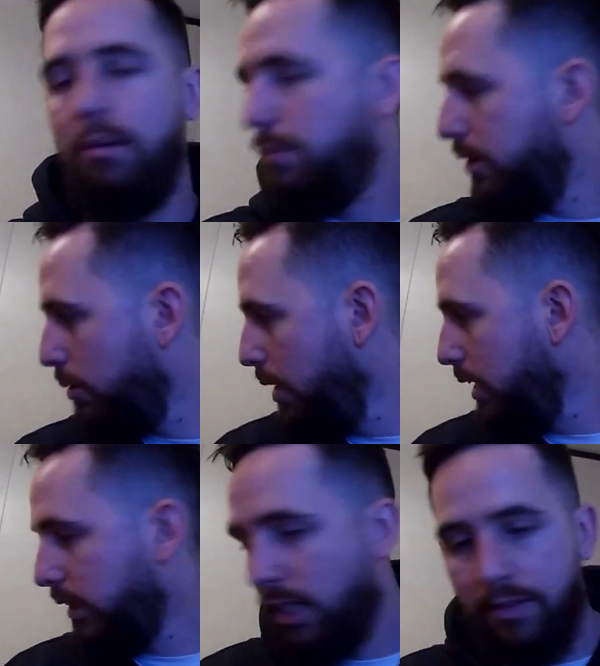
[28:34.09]
But the
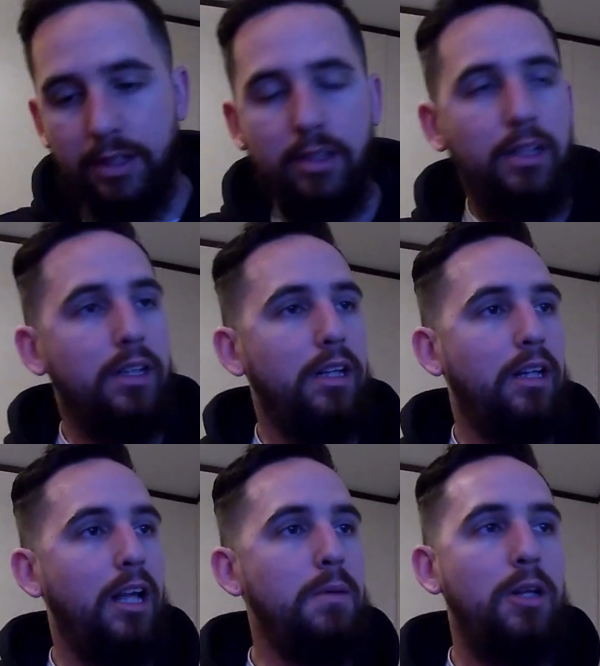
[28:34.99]
rest of it,
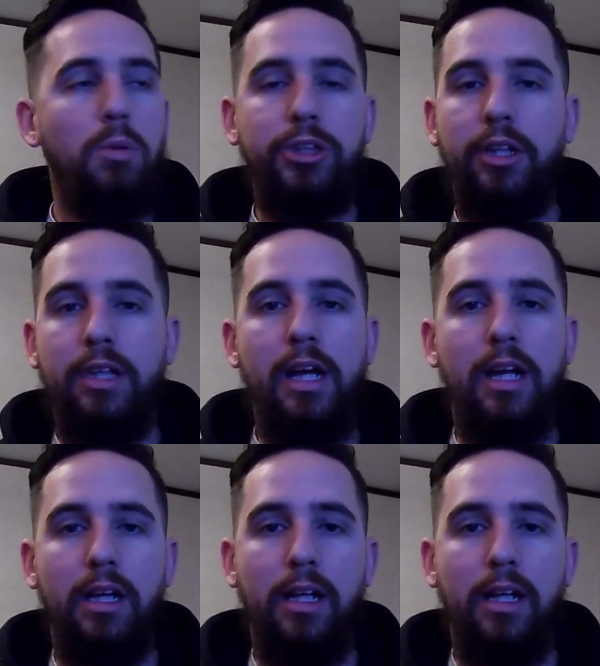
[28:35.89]
let me know what you think.